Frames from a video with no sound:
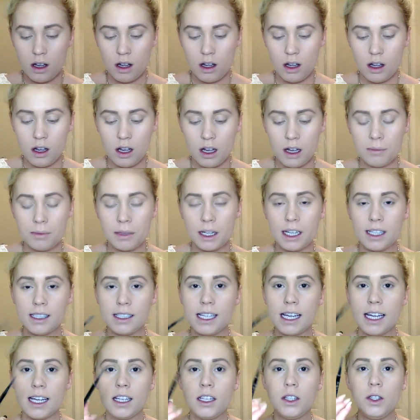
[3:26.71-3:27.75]
I'm going to
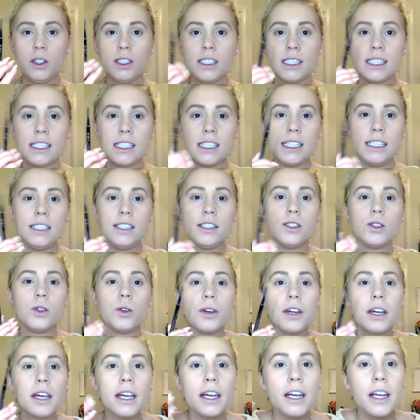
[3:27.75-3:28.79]
take a little stencil
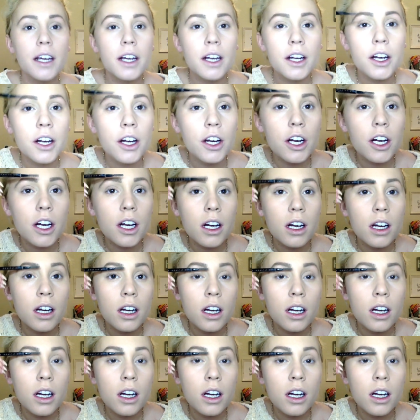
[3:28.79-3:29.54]
here.